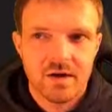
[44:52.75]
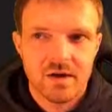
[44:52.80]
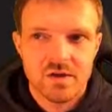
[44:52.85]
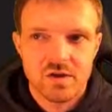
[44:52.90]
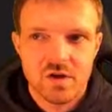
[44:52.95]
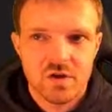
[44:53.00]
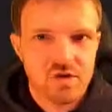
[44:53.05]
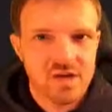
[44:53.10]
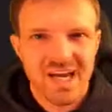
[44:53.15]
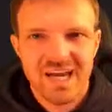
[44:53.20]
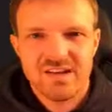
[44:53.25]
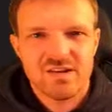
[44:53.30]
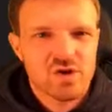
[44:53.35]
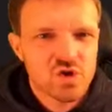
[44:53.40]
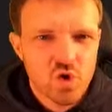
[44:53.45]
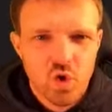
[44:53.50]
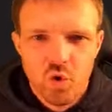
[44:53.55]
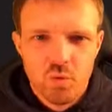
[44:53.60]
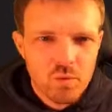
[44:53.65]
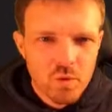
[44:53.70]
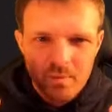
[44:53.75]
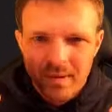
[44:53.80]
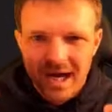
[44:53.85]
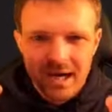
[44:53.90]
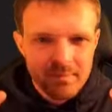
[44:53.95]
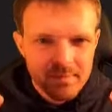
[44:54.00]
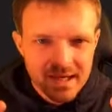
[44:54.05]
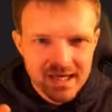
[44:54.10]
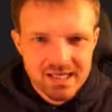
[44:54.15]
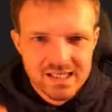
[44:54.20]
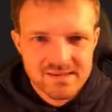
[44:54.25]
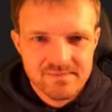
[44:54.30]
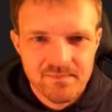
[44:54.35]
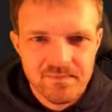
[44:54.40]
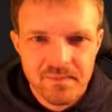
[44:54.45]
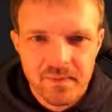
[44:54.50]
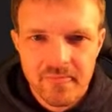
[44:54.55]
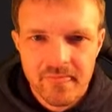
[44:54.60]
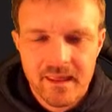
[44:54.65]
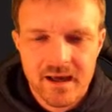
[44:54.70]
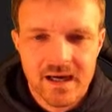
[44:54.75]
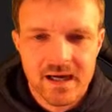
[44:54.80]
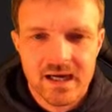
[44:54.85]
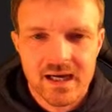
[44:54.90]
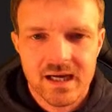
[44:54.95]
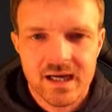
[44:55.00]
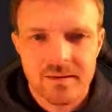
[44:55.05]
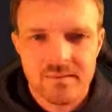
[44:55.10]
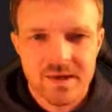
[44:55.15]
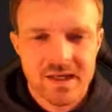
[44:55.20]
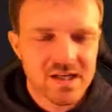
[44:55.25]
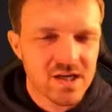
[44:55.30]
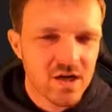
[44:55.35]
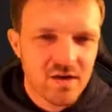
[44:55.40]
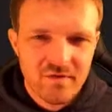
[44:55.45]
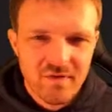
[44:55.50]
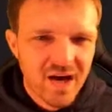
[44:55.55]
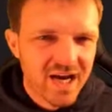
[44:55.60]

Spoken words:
You get normal back pain. You've